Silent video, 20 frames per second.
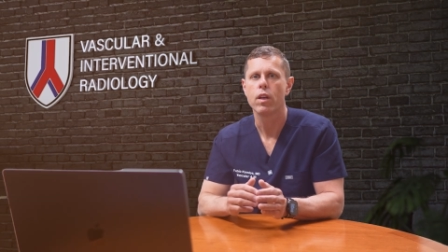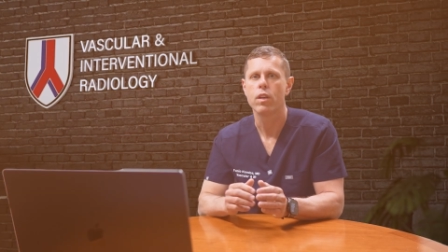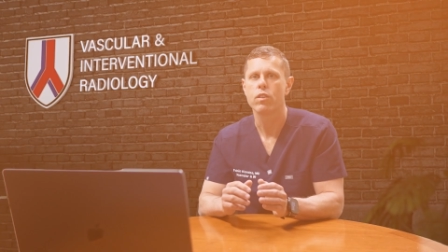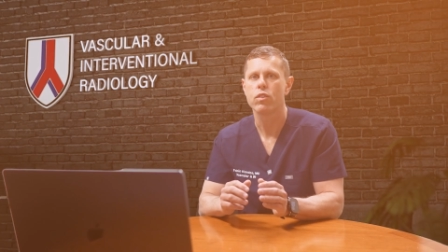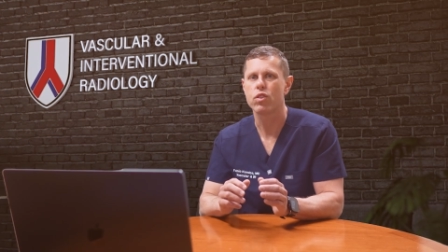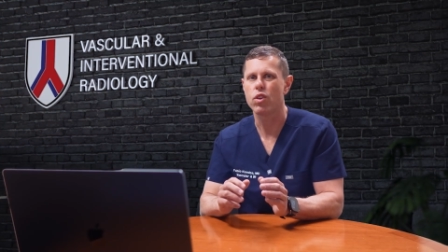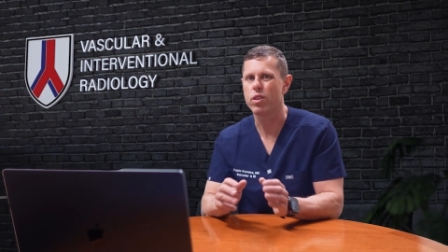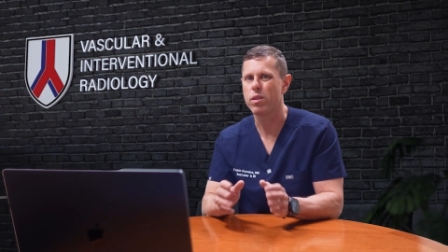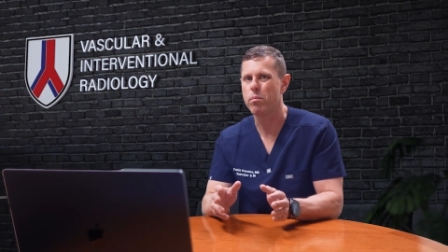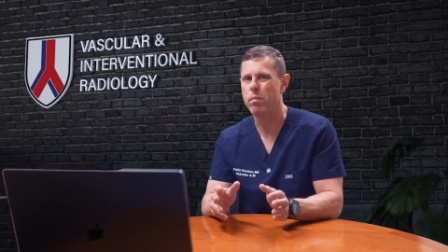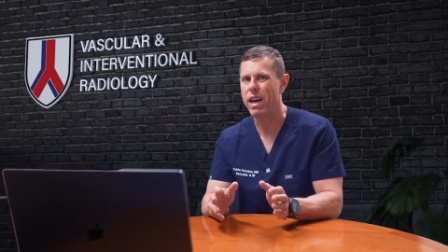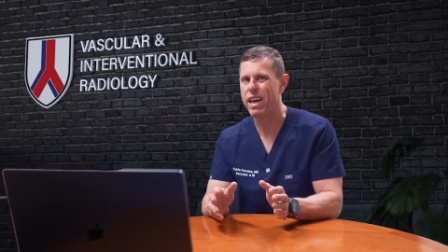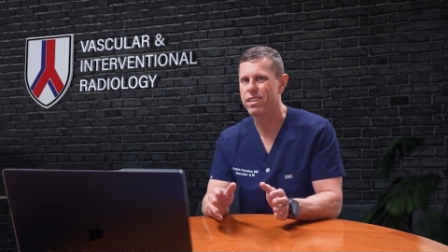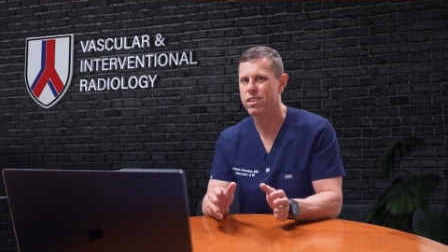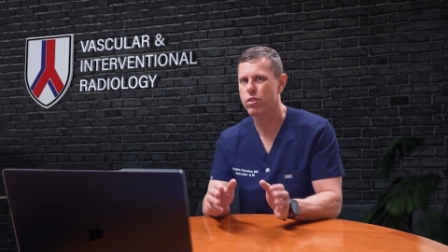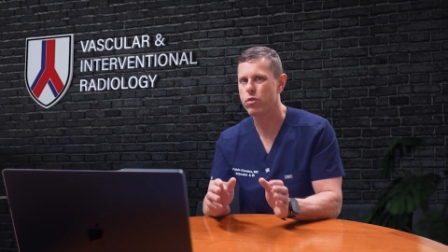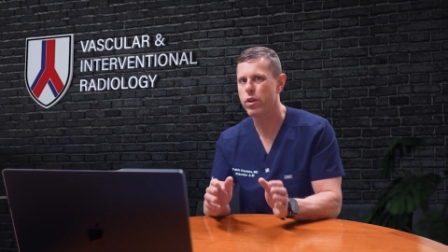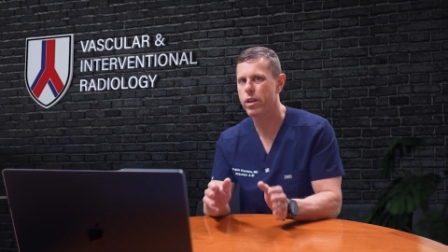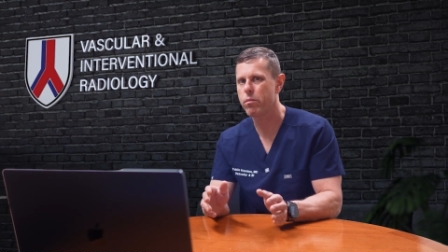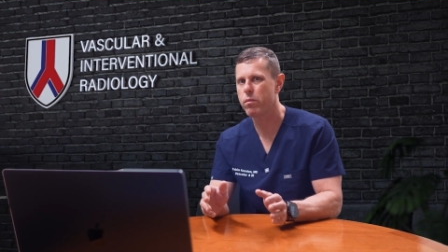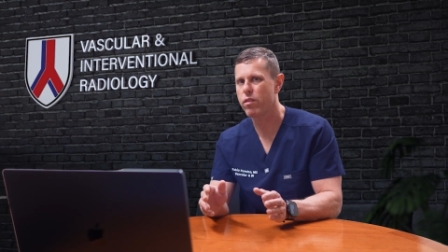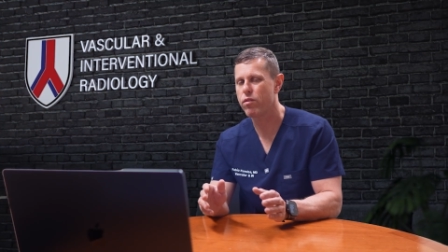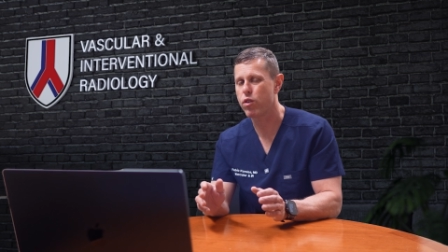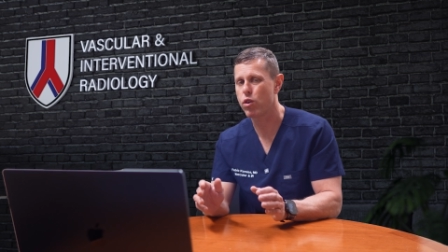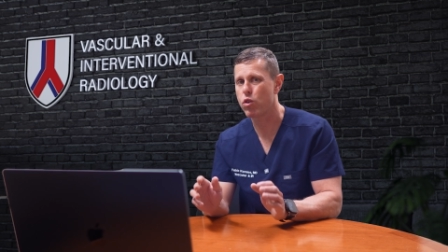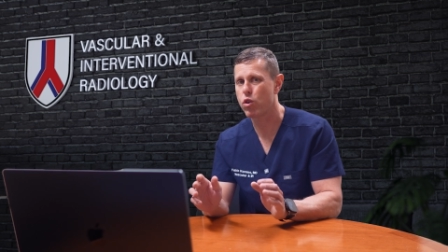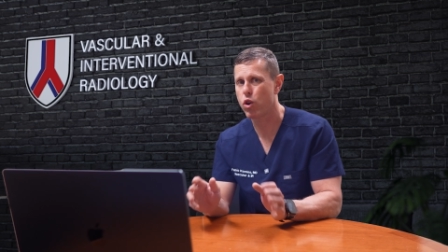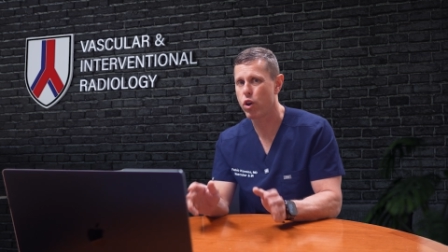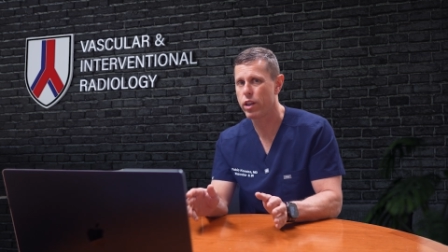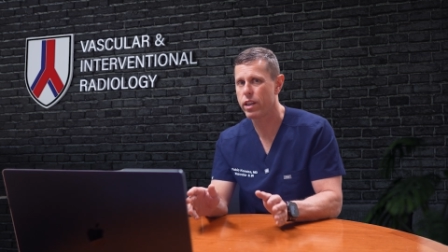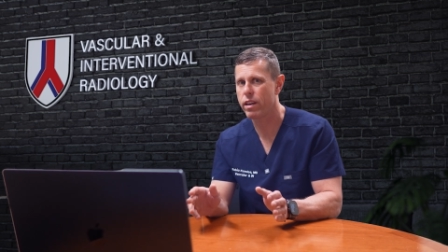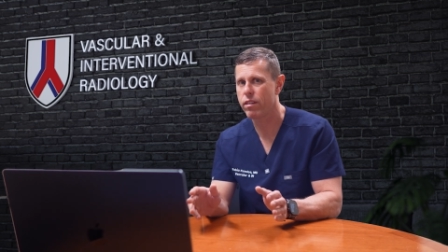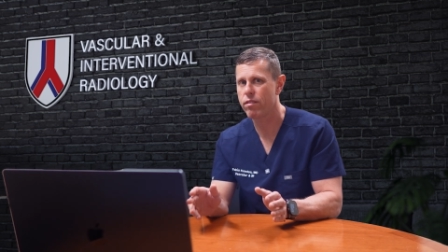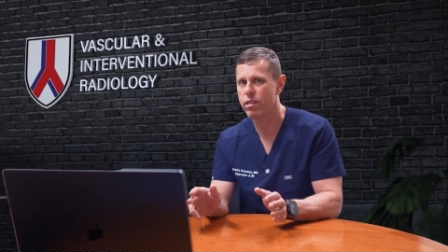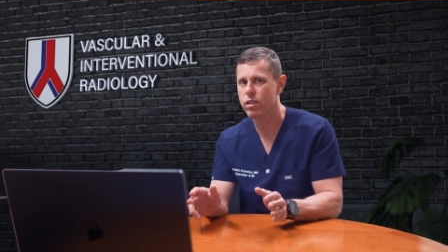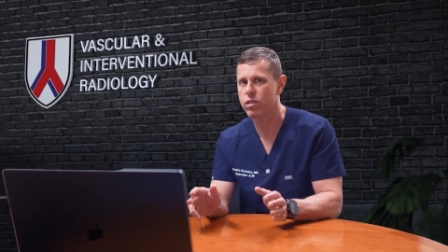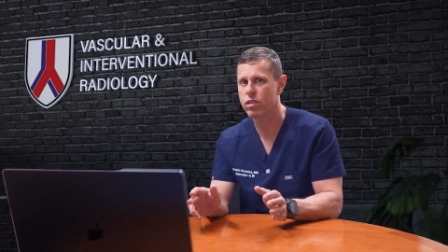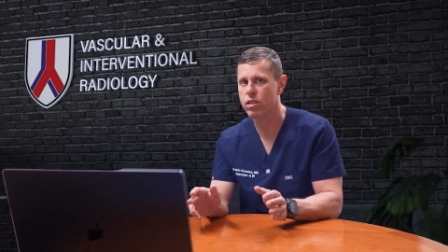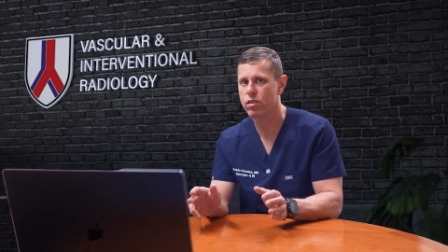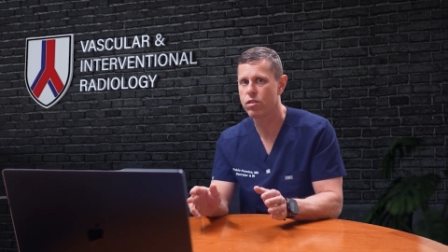So the best treatment for chronic
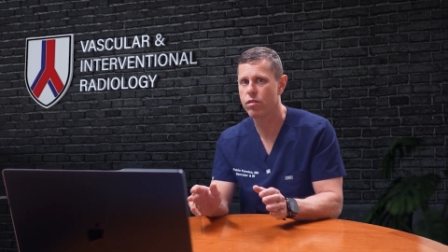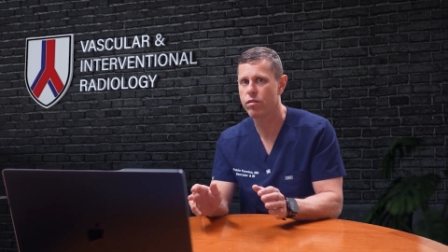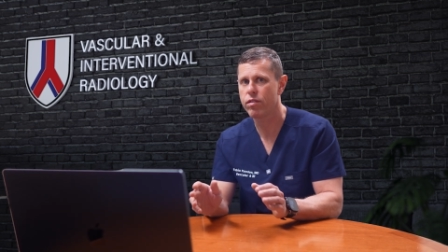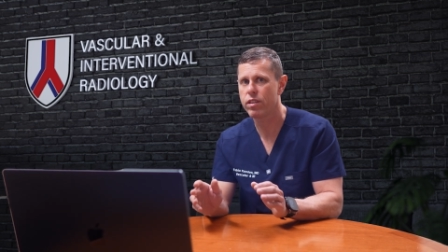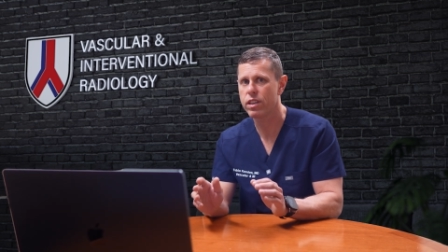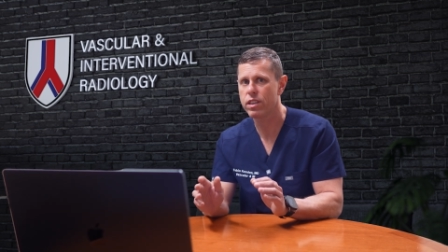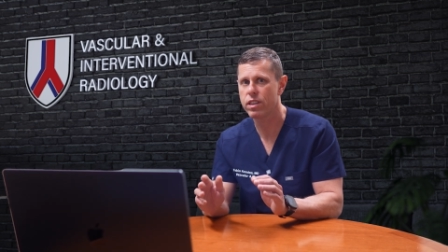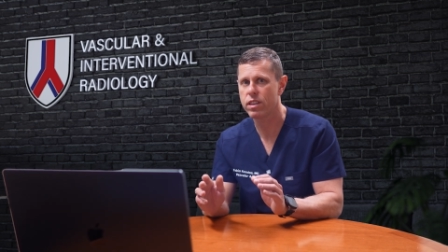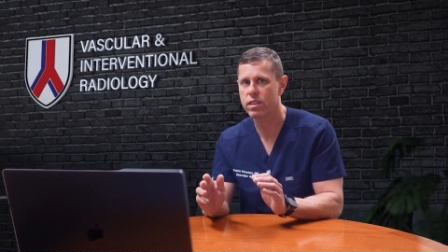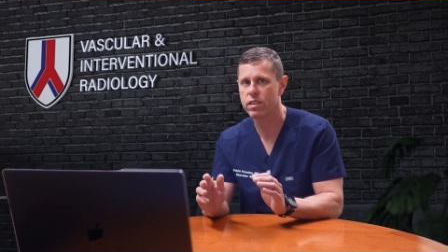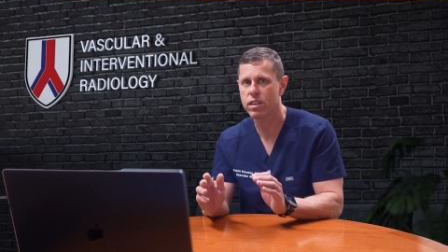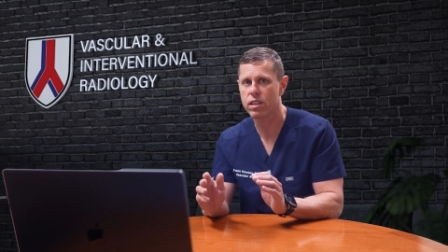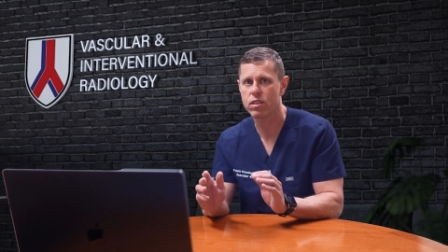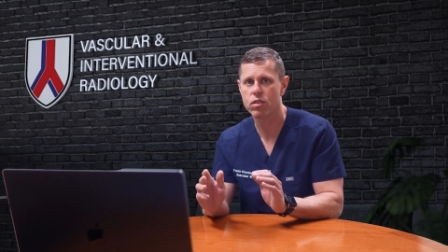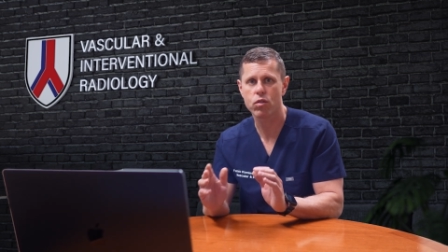venous insufficiency is